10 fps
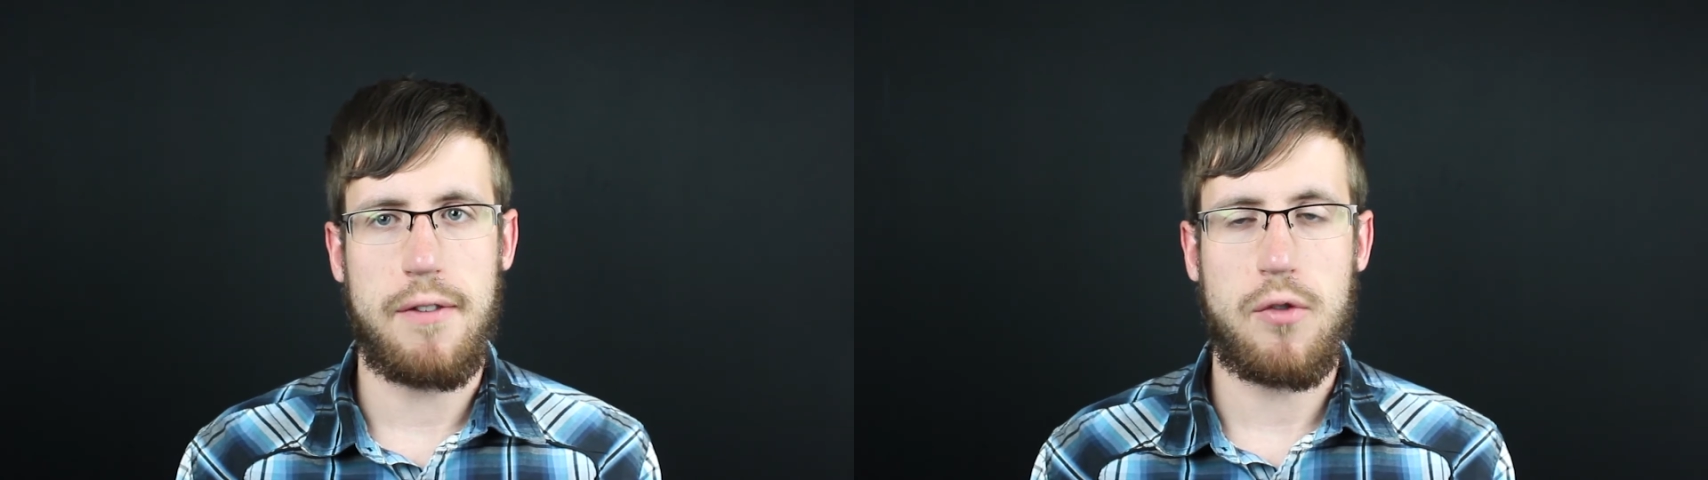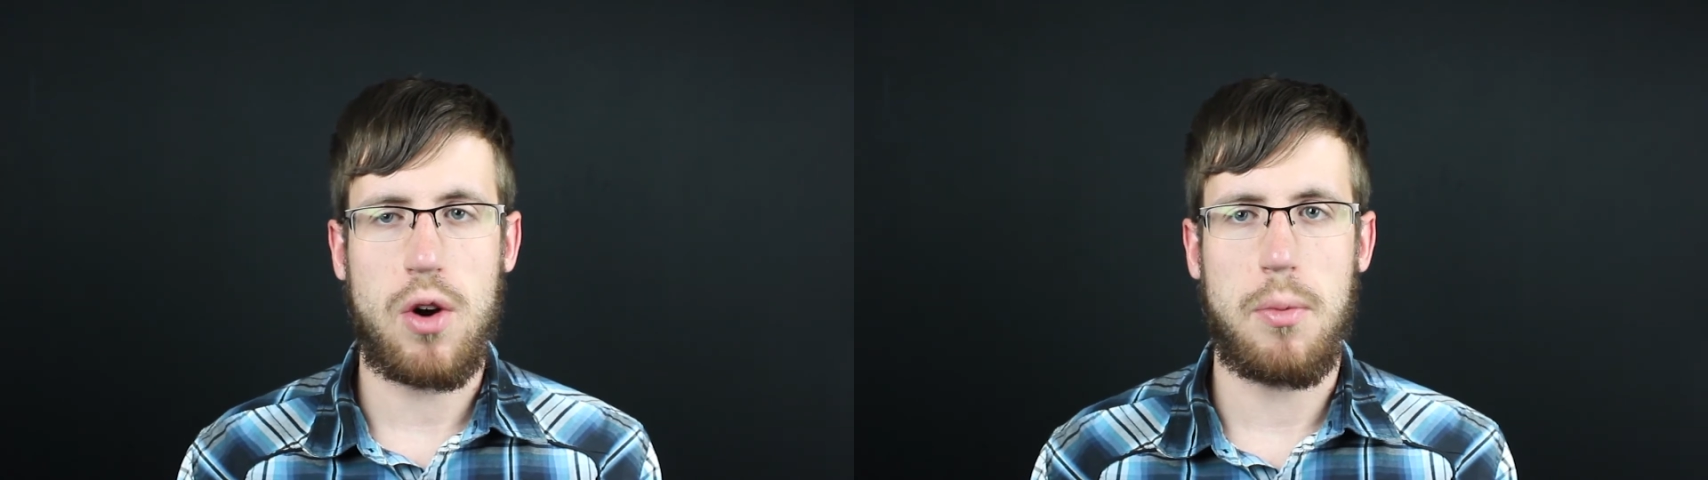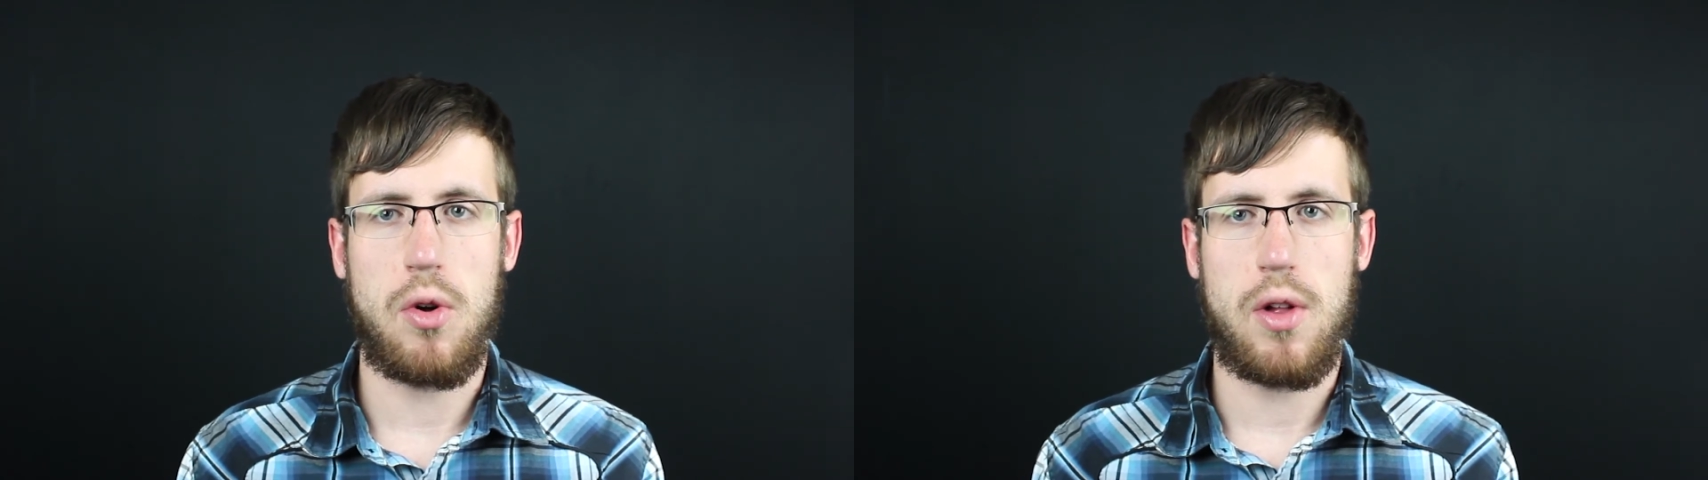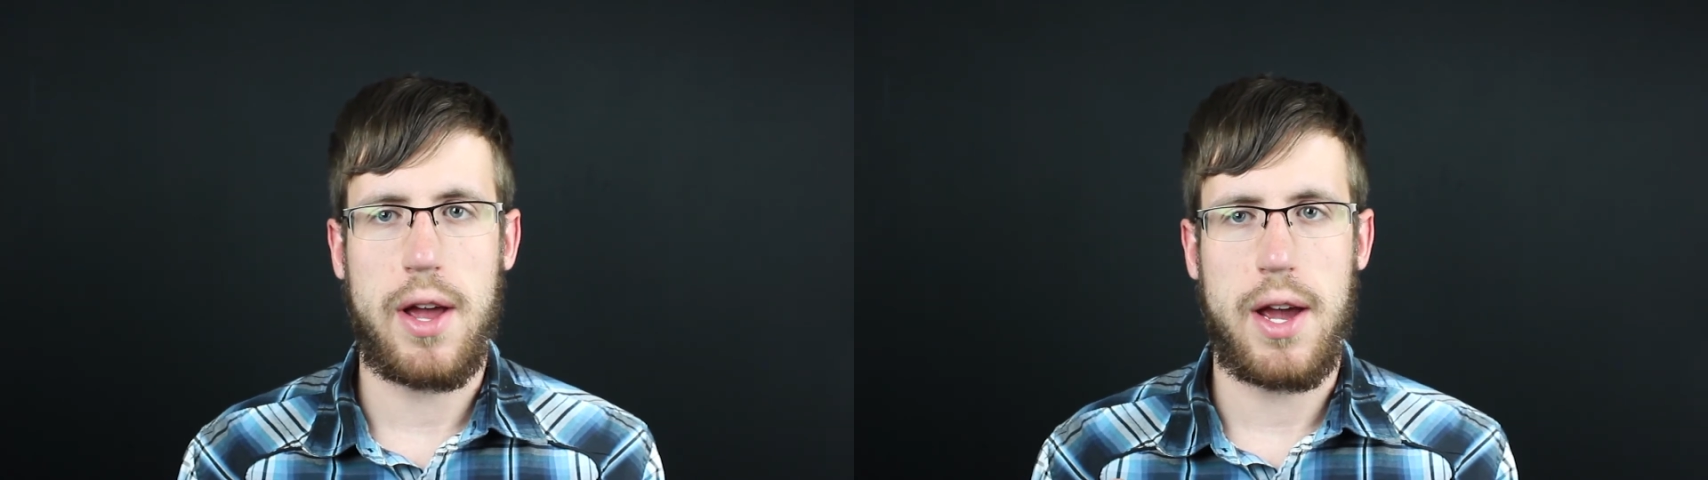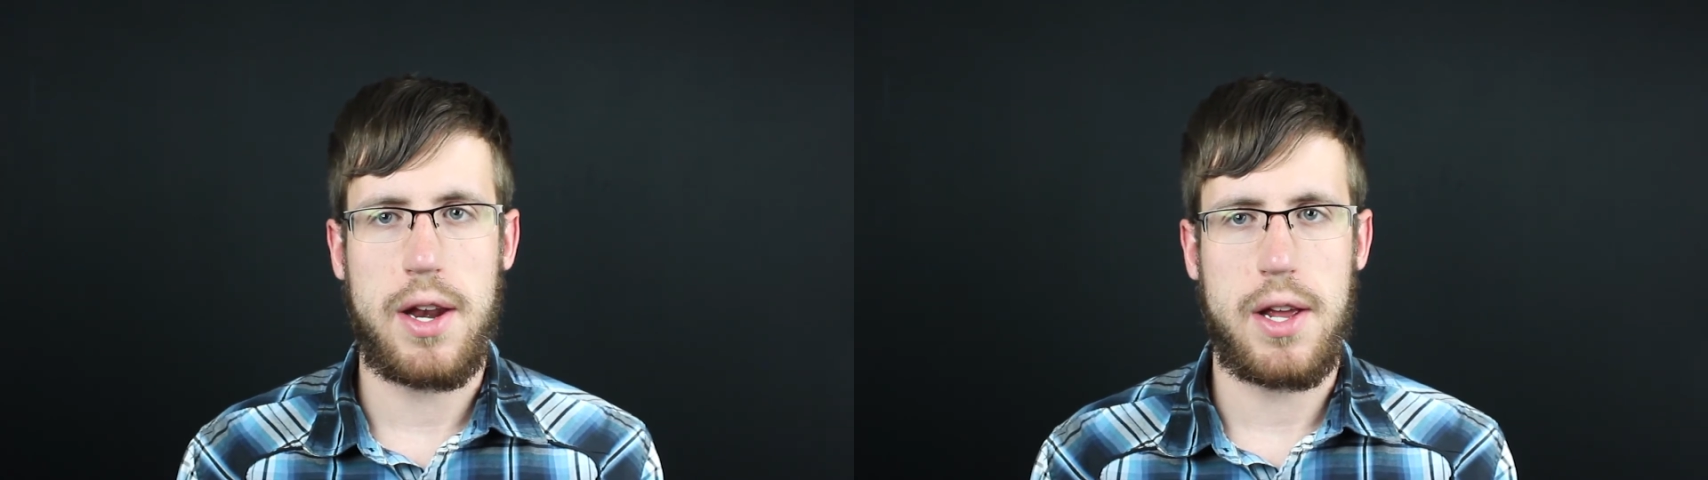affordable
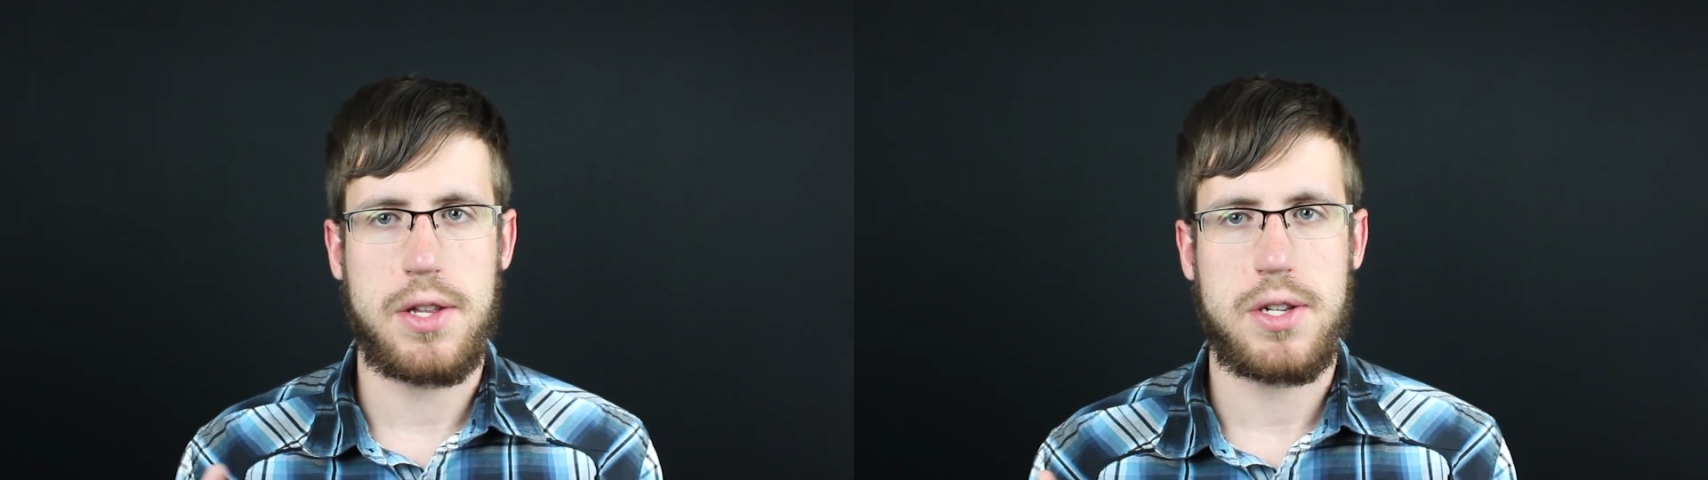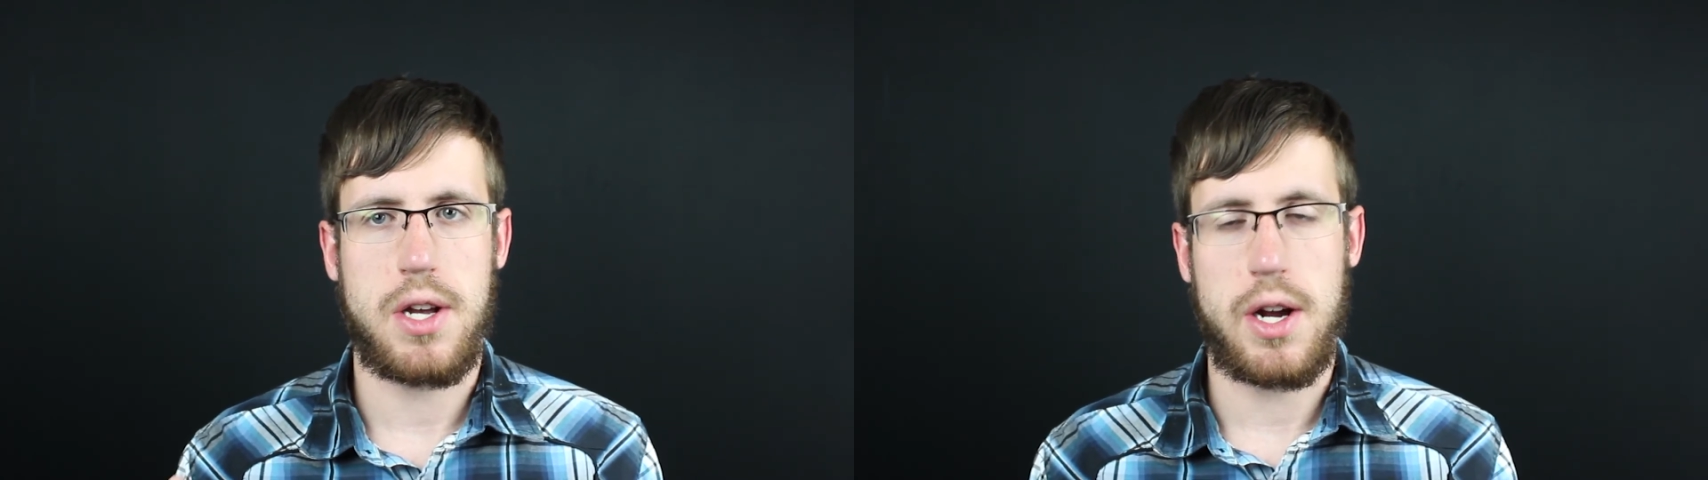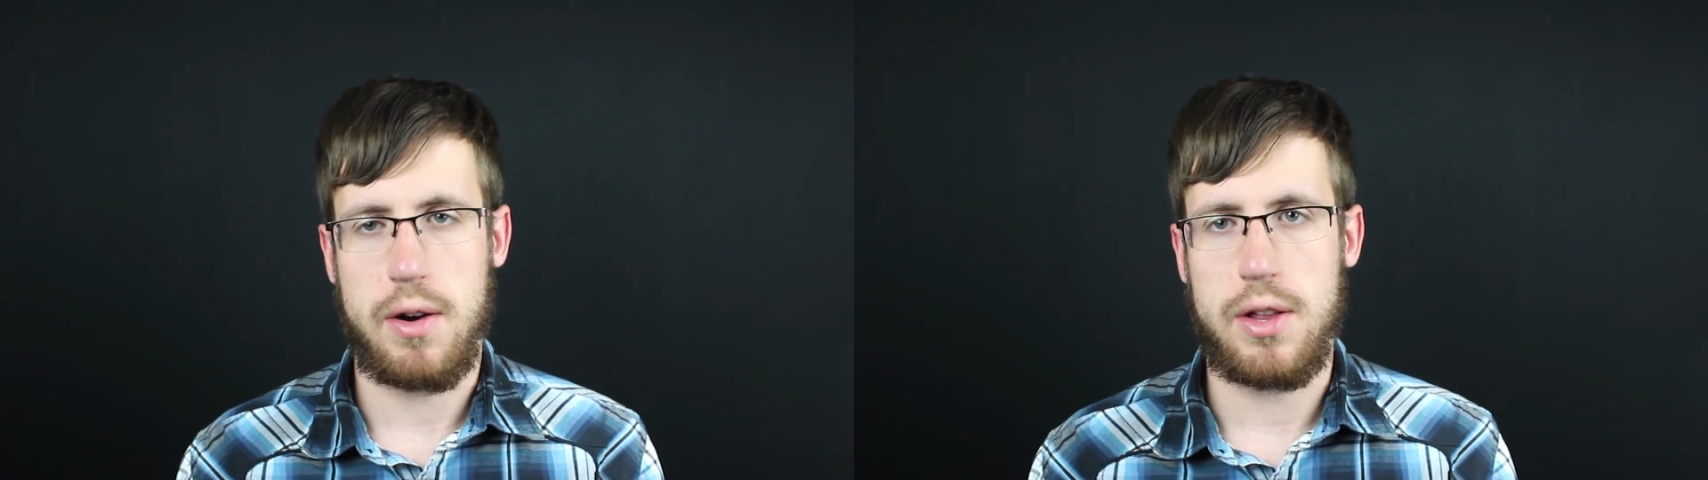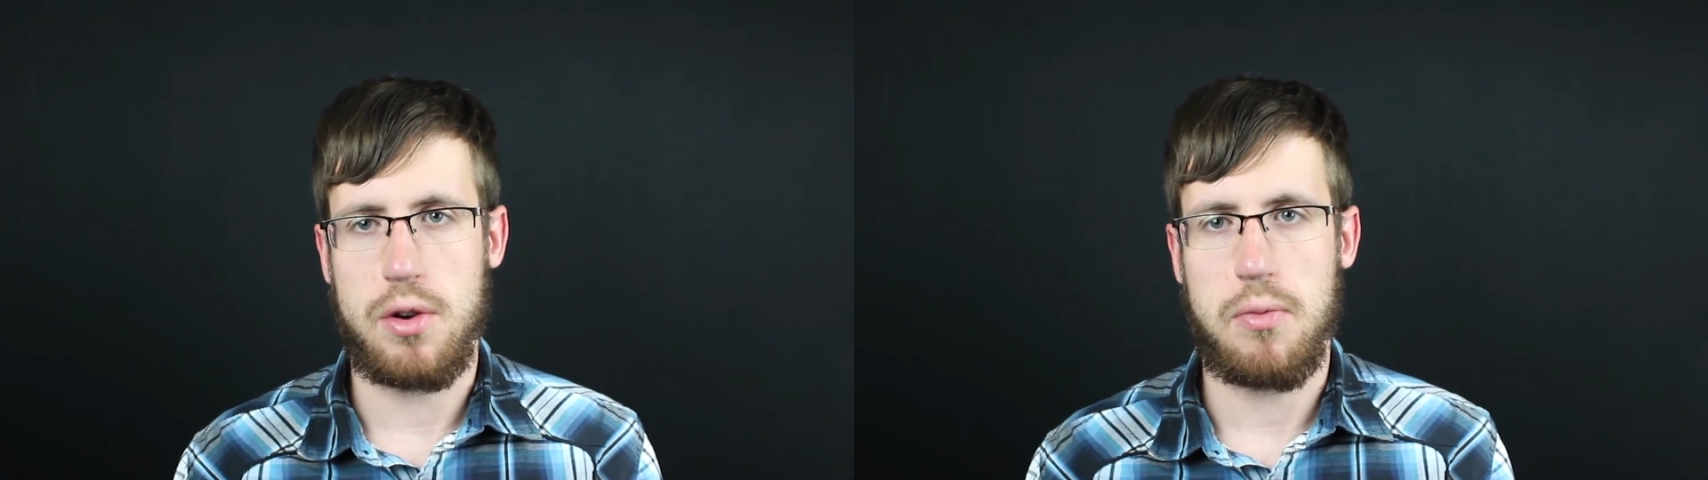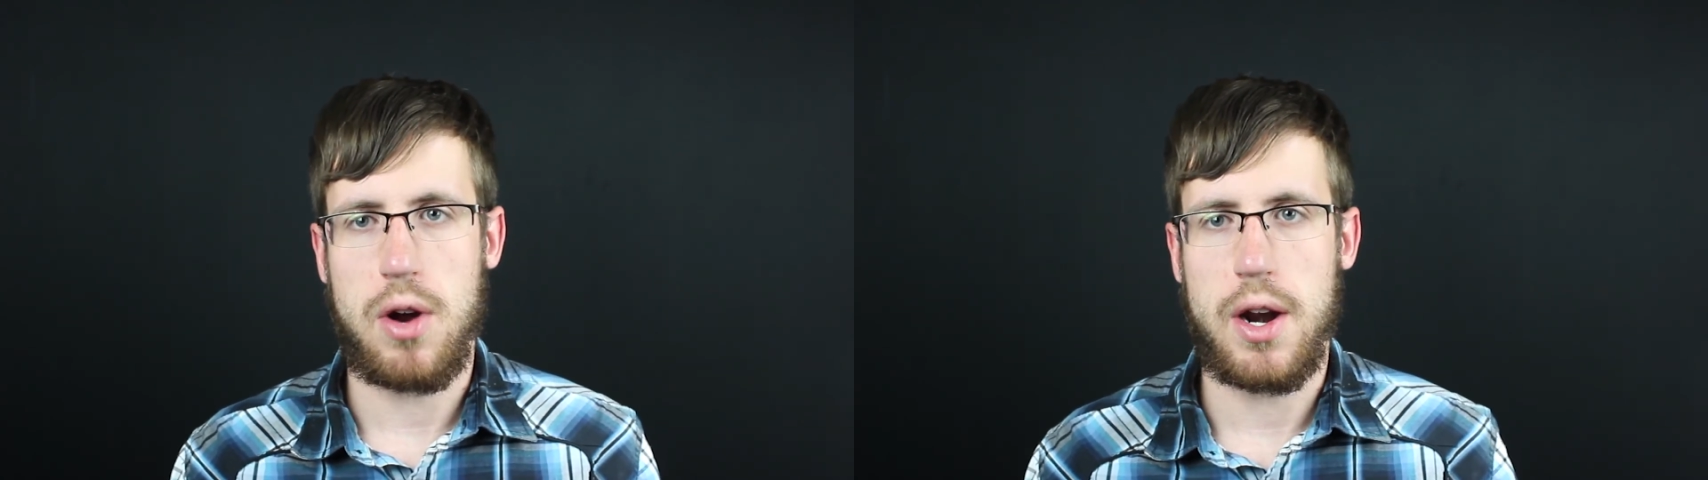and it's a great
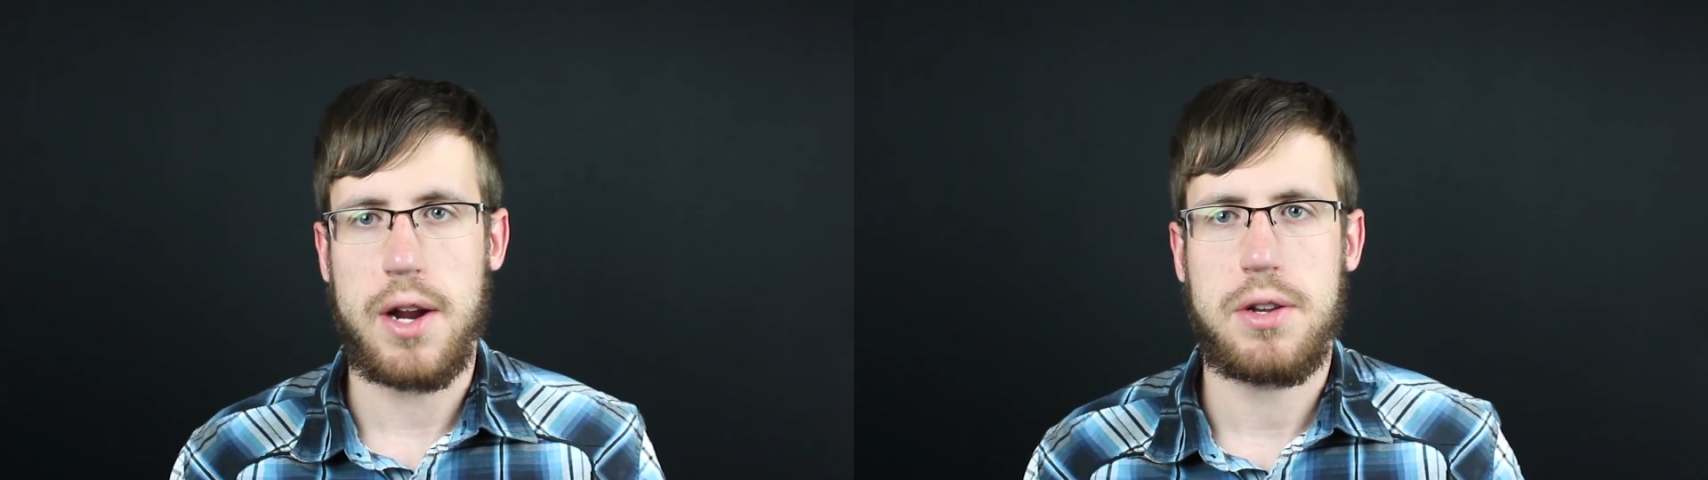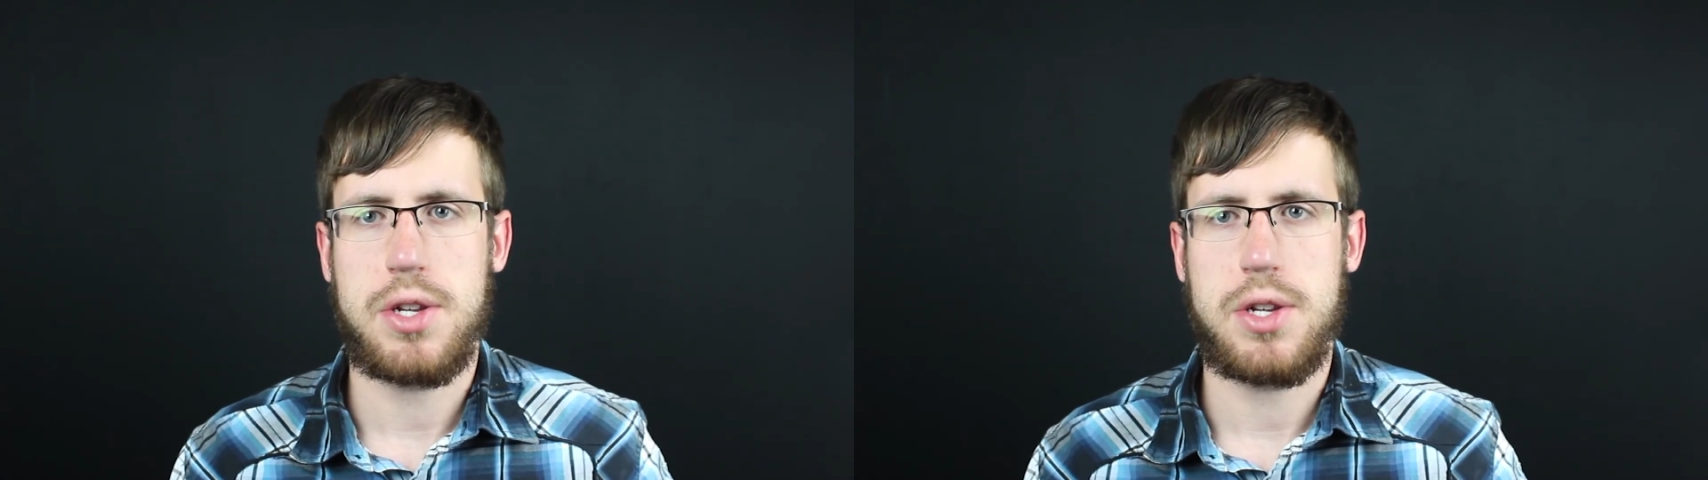little product.